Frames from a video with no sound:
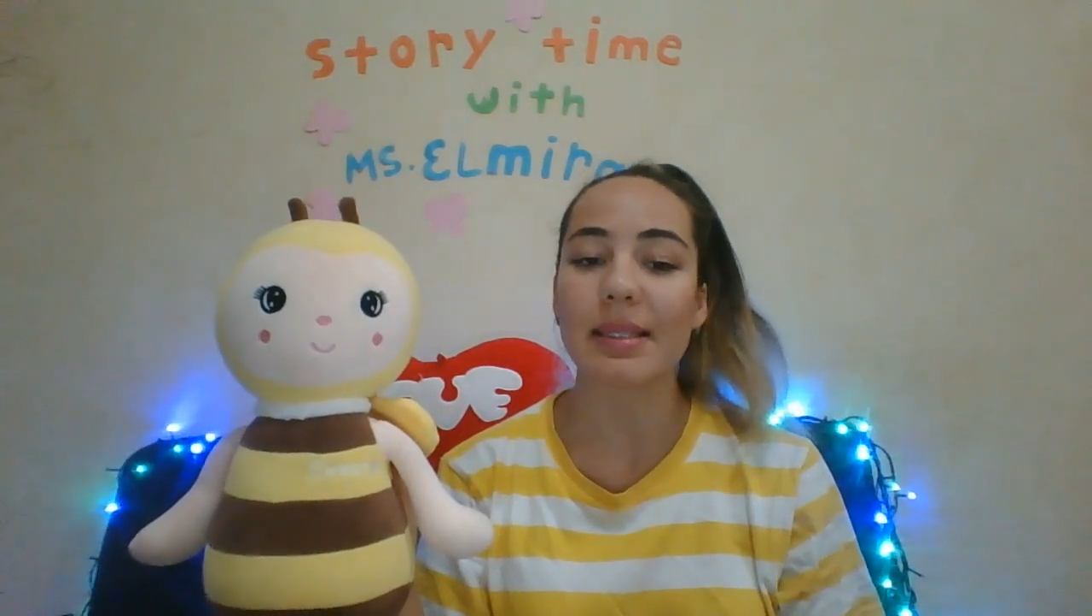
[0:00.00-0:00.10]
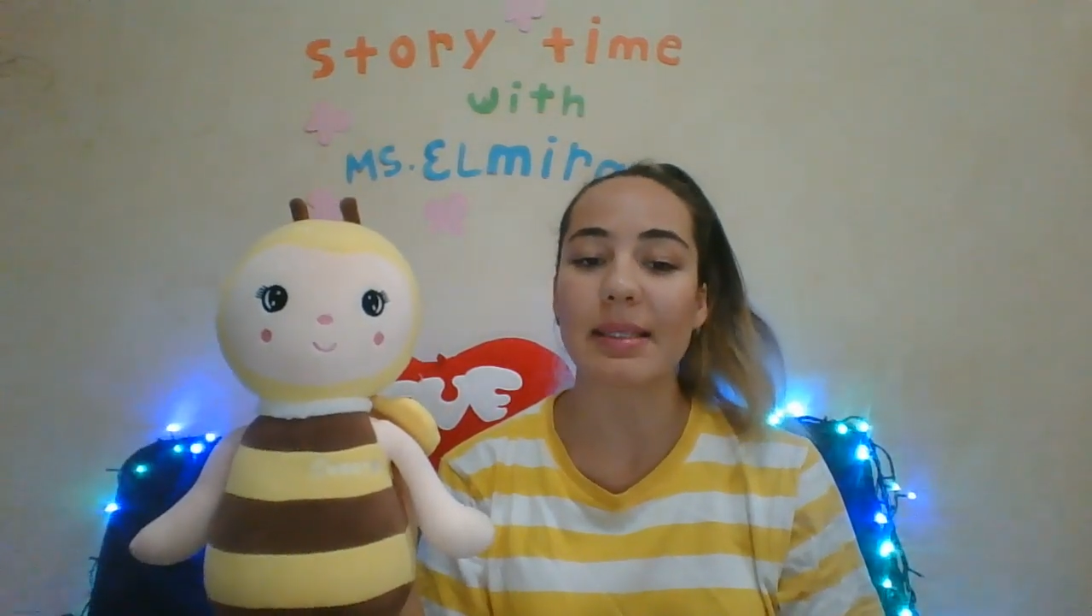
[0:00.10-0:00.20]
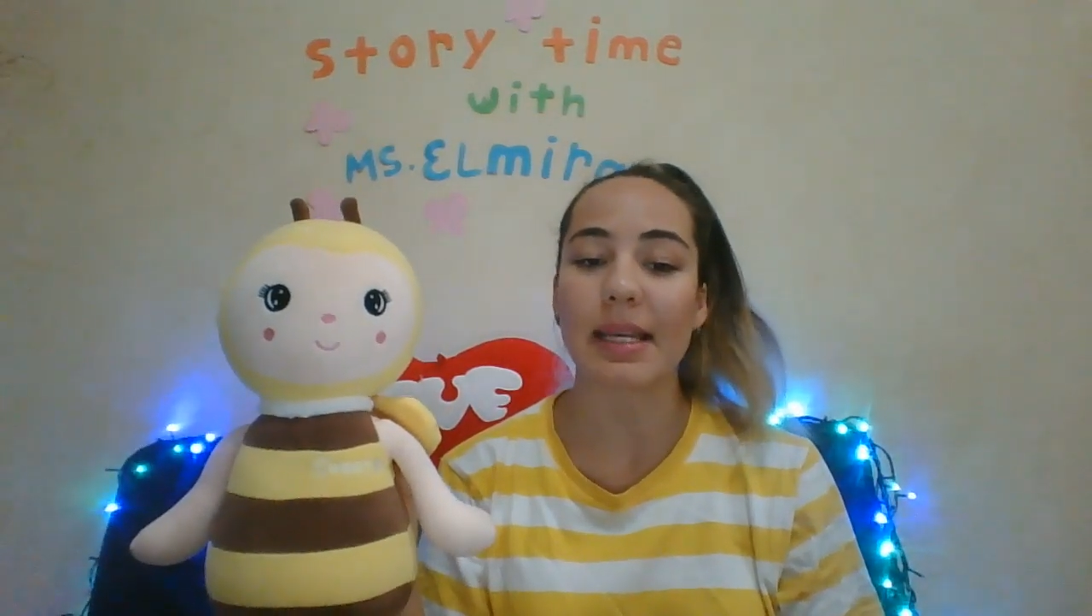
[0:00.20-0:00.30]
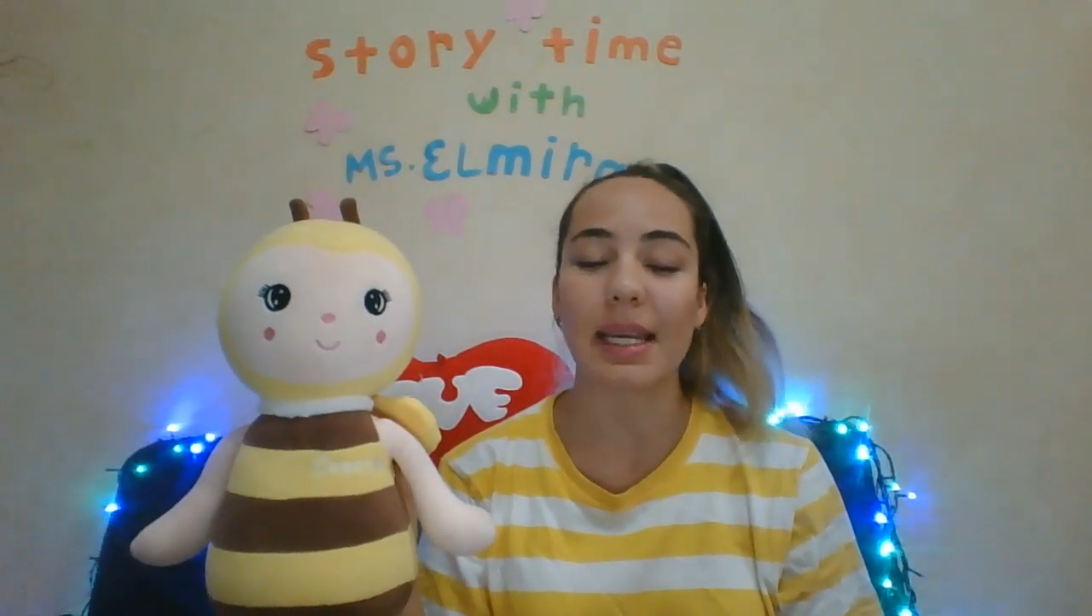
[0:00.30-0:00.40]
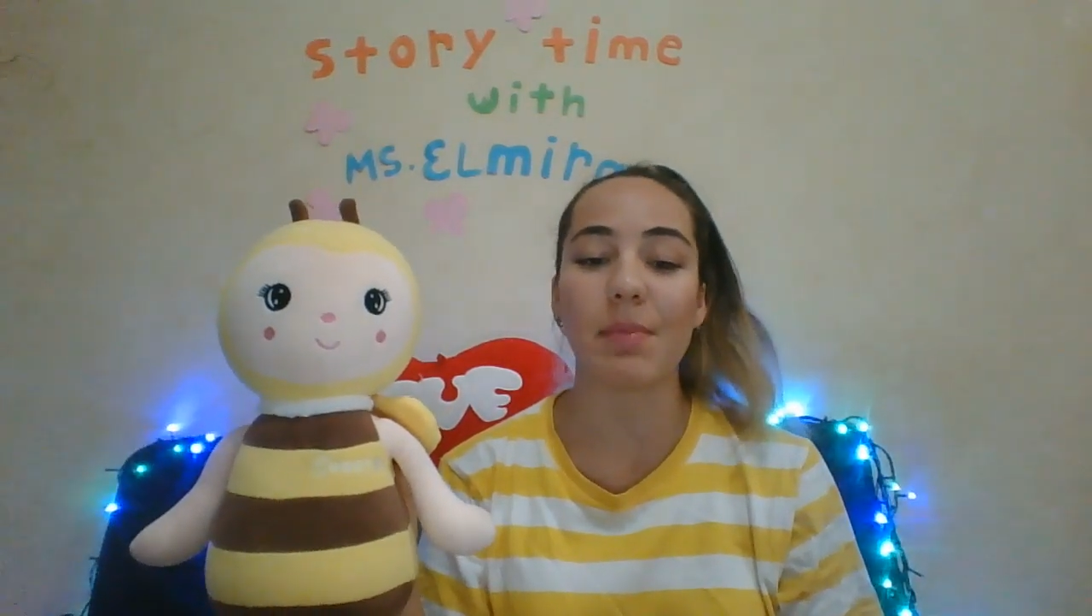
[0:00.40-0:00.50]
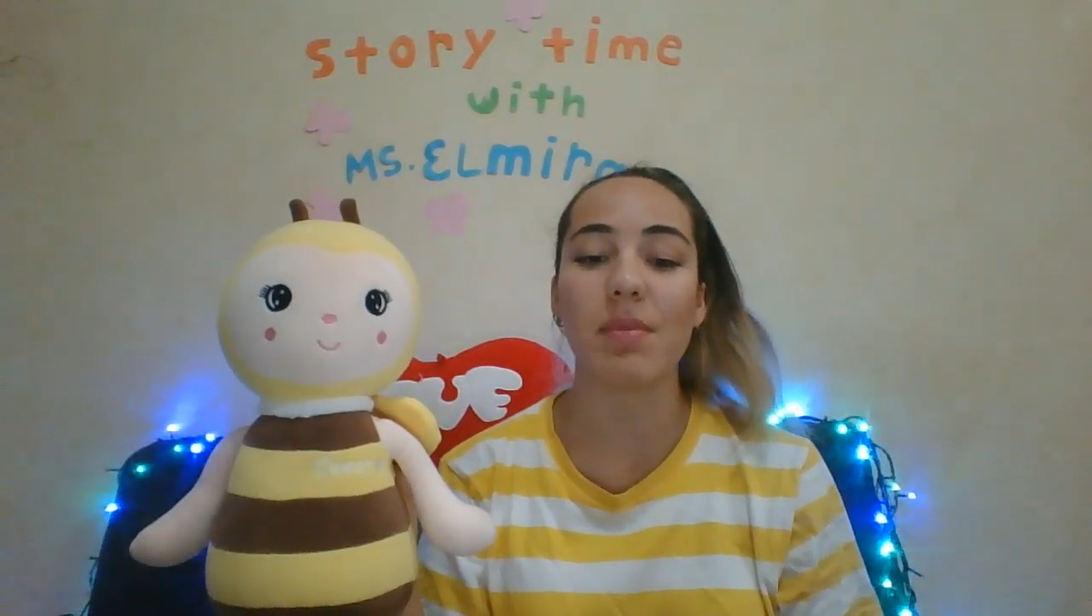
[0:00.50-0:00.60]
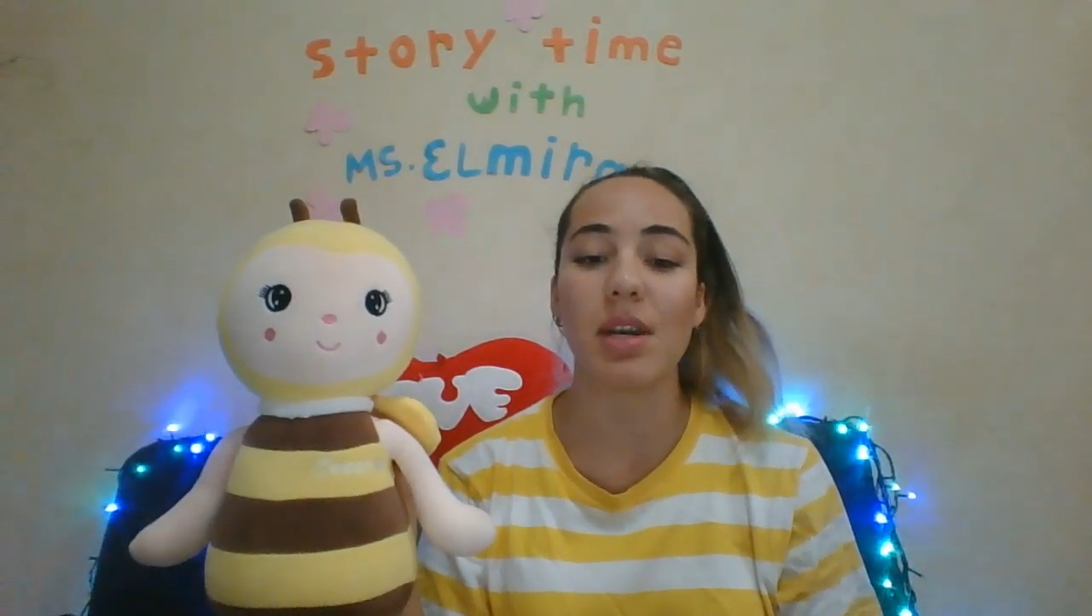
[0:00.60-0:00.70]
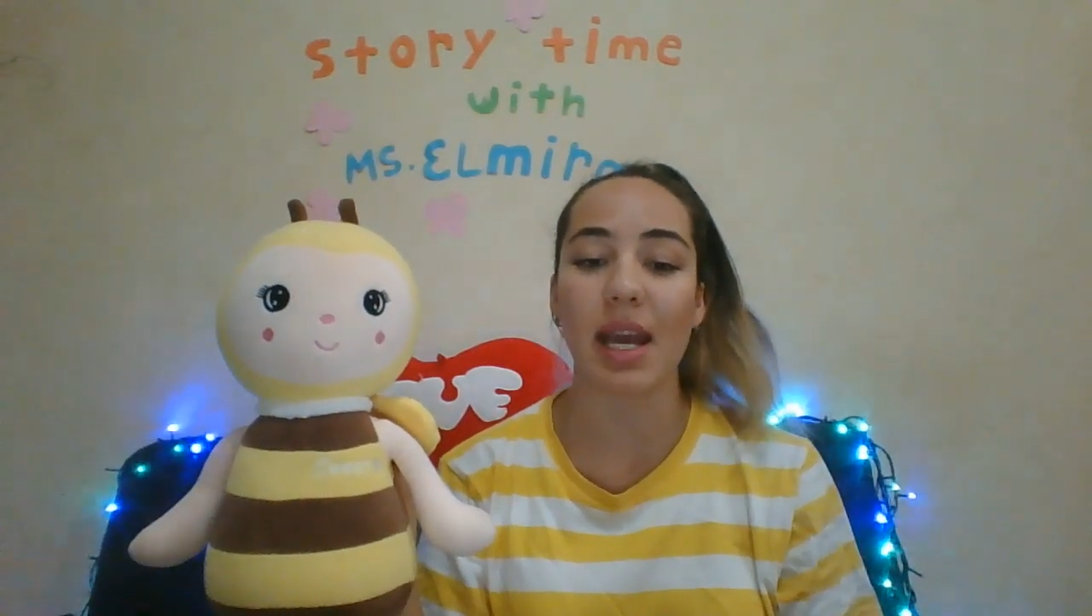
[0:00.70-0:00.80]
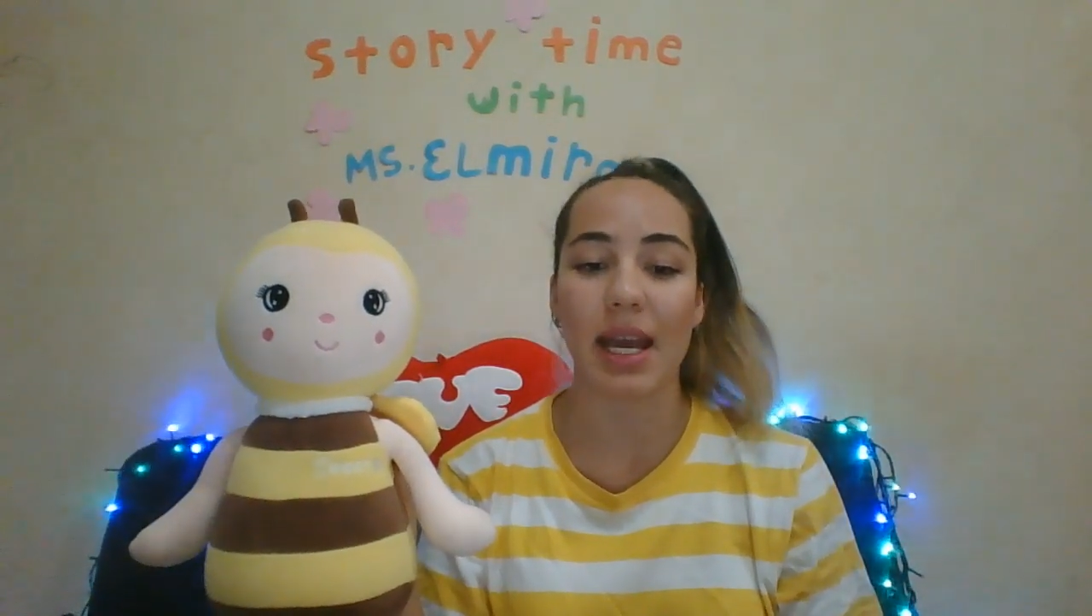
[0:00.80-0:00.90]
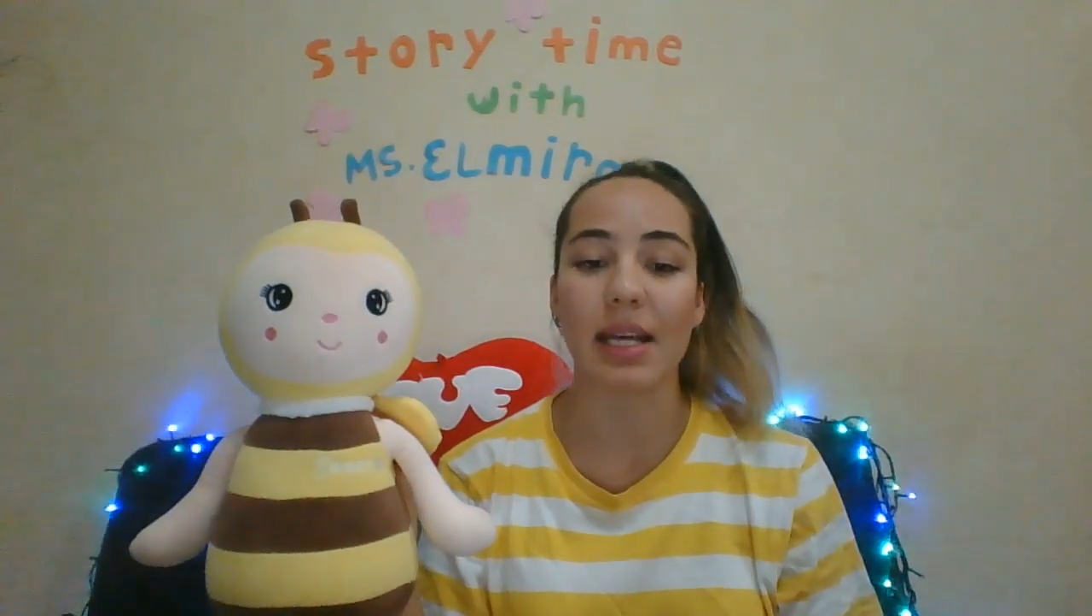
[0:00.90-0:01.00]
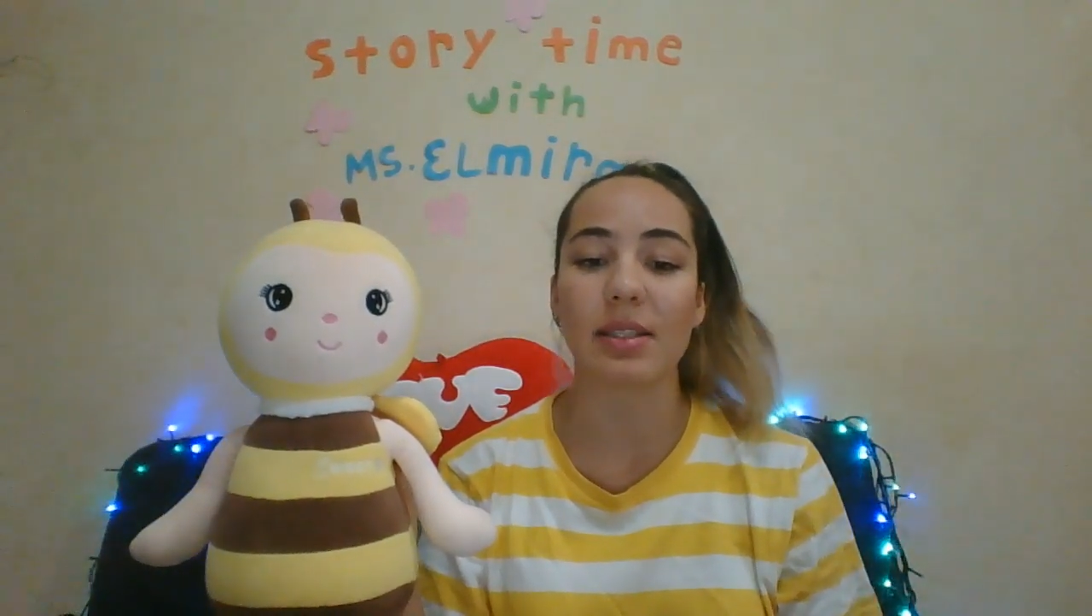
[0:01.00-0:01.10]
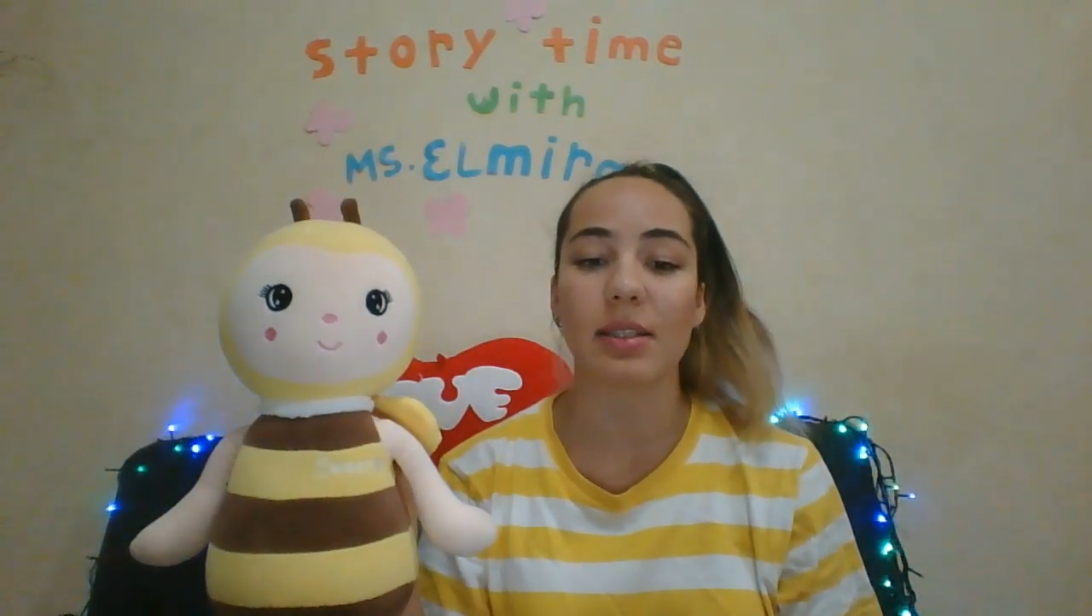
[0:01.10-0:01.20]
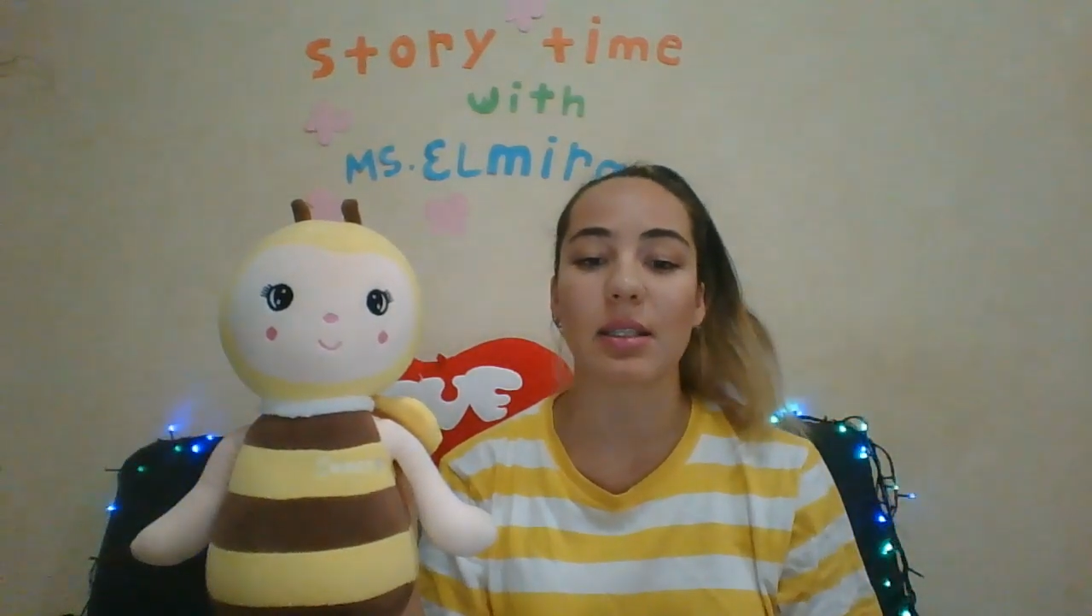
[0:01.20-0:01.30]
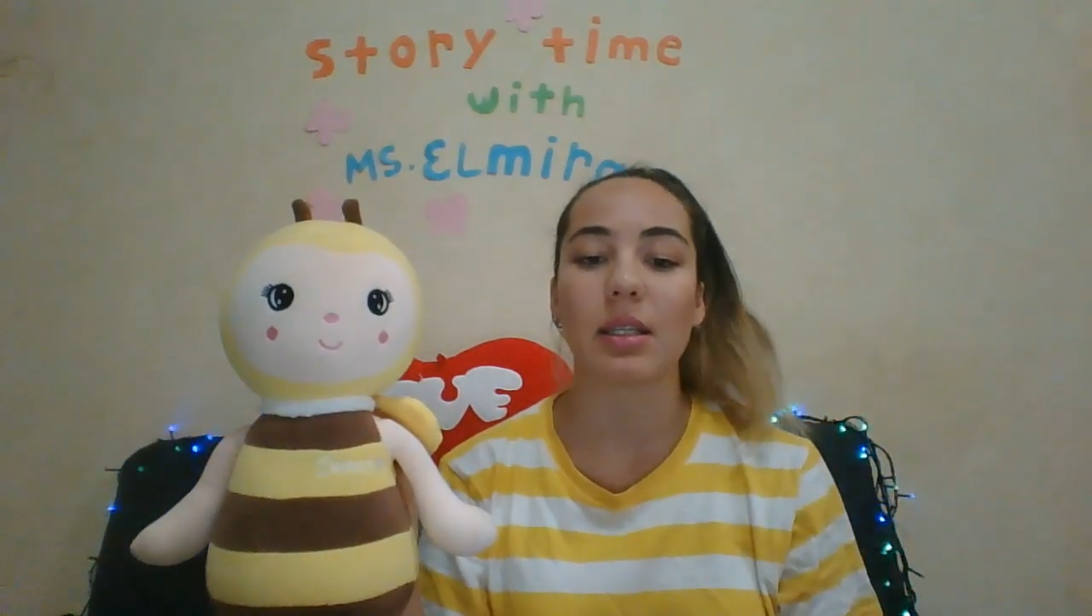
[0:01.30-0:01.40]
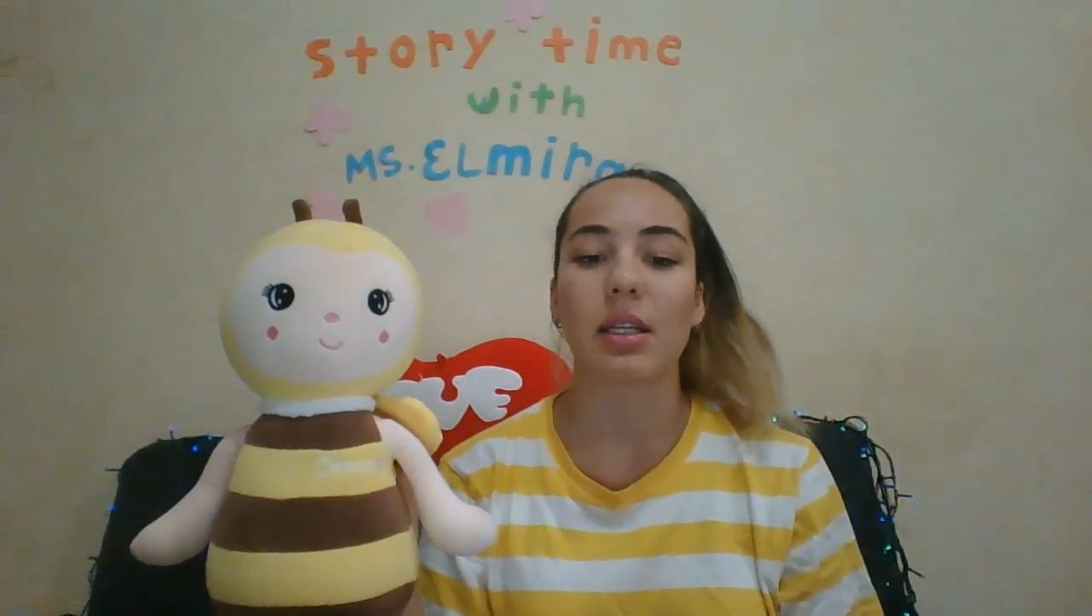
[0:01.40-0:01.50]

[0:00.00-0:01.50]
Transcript: same nest